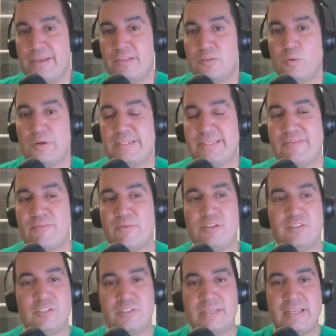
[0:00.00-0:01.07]
27,
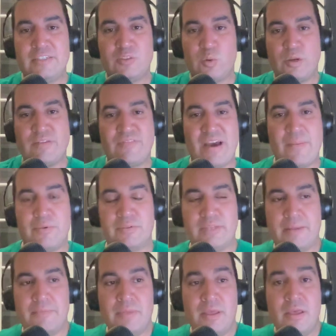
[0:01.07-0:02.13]
let's just say it's
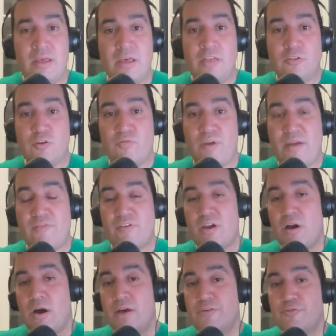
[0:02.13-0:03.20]
25%. So for every
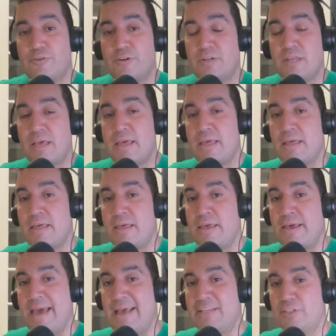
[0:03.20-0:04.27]
100
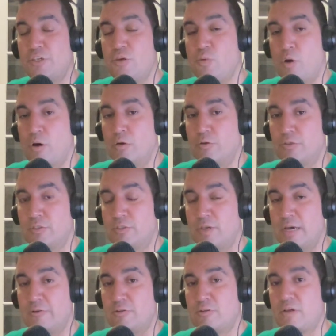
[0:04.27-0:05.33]
SQOs,
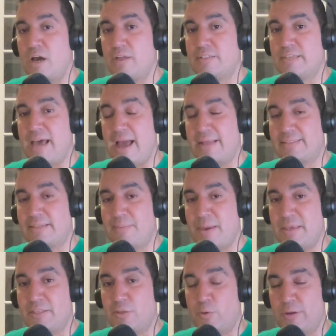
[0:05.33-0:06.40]
100 contacts that
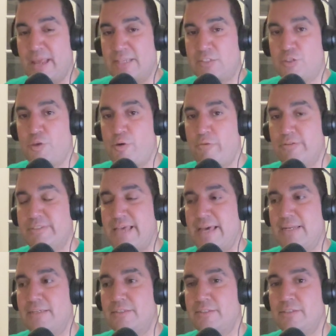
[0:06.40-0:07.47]
make it to an SQO
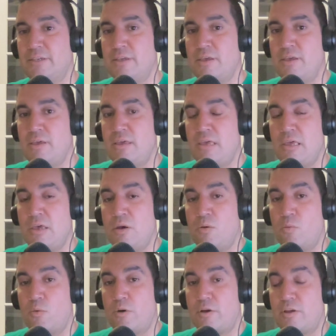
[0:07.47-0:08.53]
status,
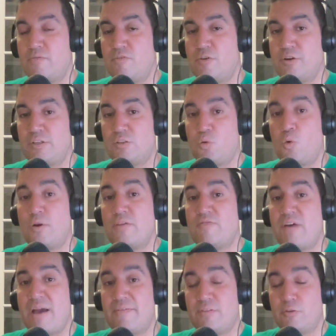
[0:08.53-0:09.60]
we're converting
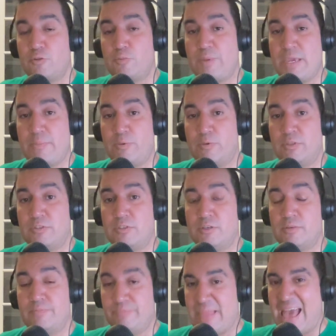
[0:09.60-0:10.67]
25 of those people
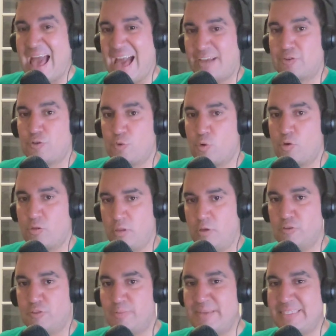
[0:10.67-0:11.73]
into actual
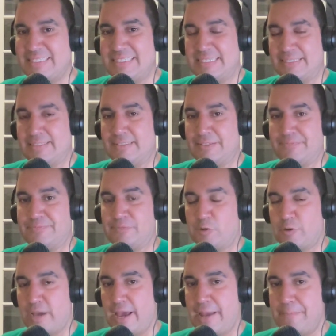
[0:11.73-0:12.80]
closed business.
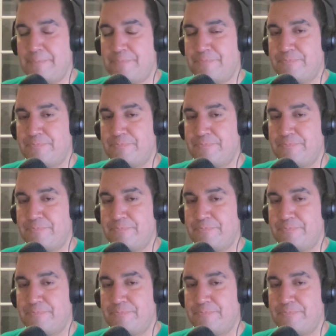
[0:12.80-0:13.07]
Okay.